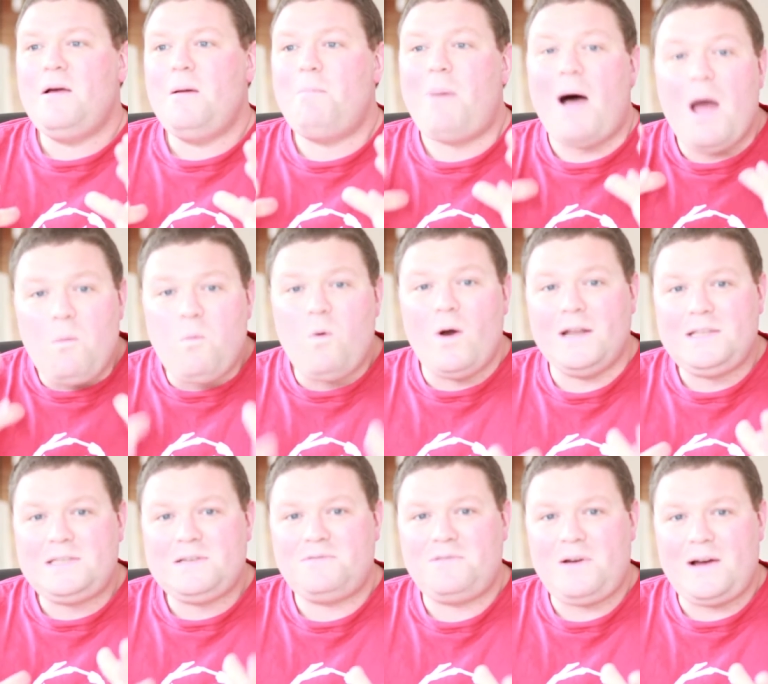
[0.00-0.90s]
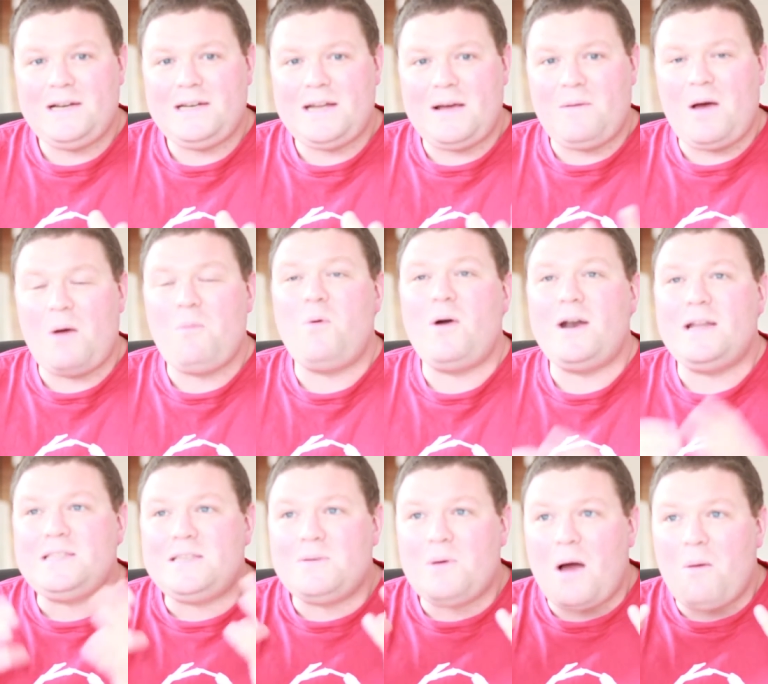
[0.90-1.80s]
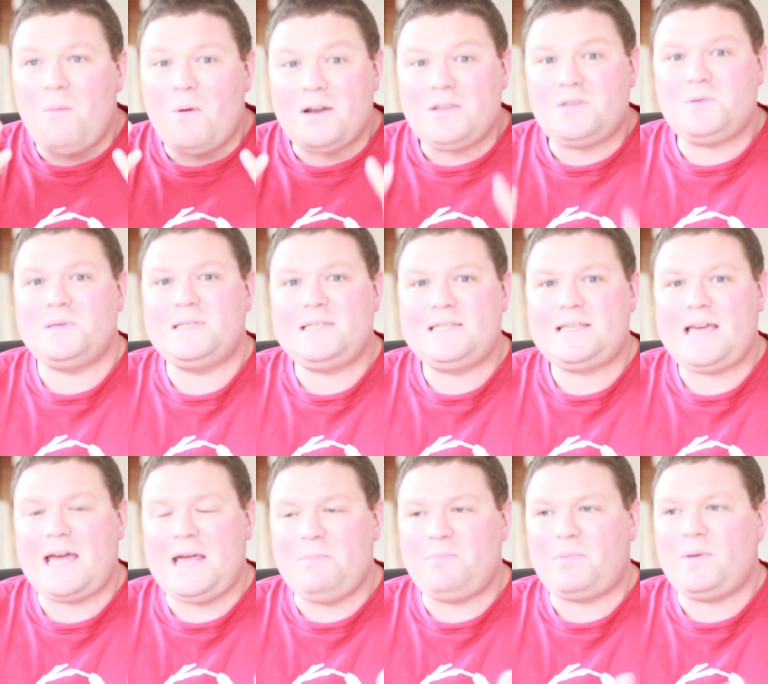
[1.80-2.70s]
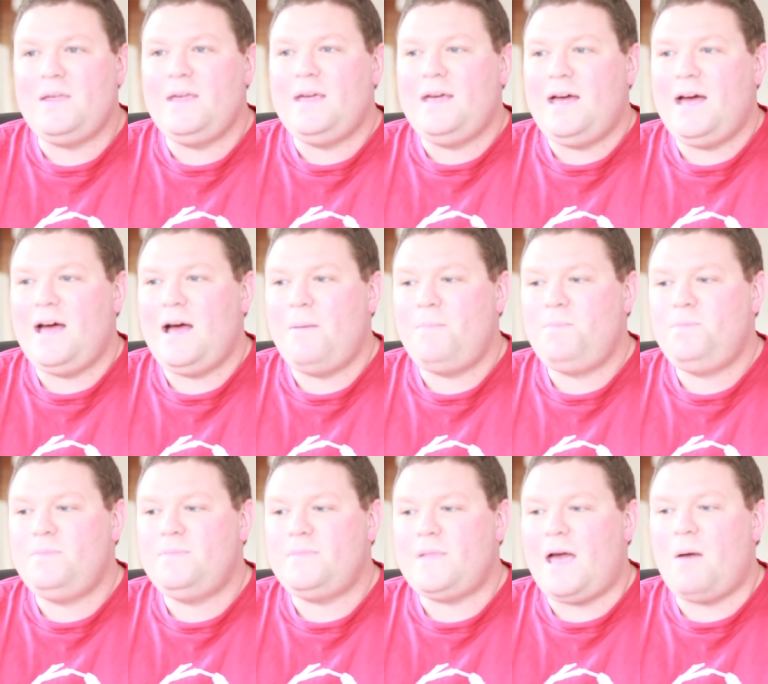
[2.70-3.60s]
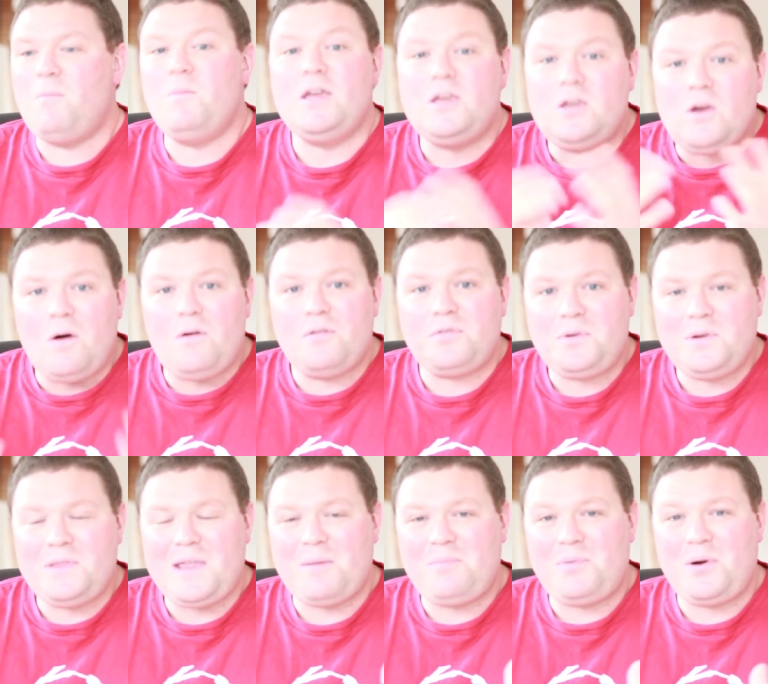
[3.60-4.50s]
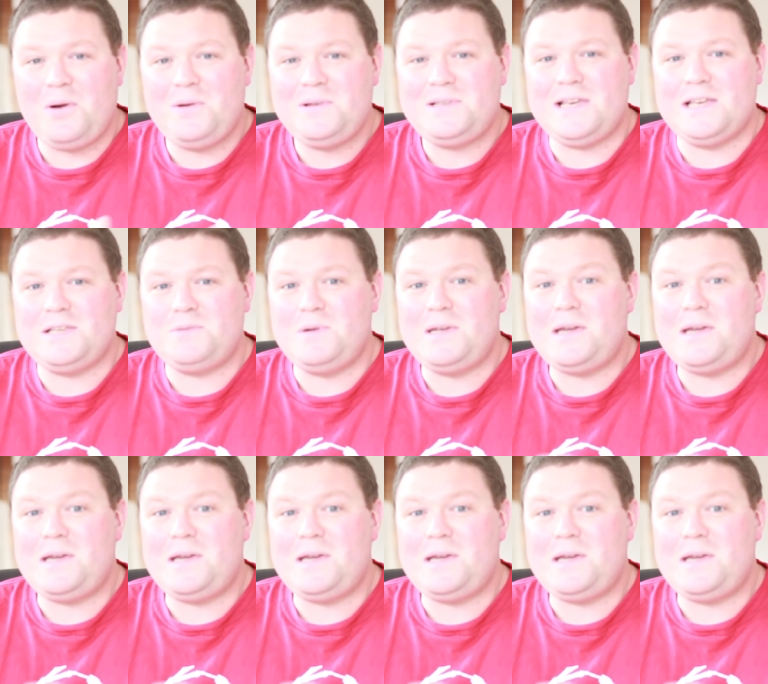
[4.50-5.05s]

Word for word: But I wanted to find out. I wanted to escape, and we got through that process.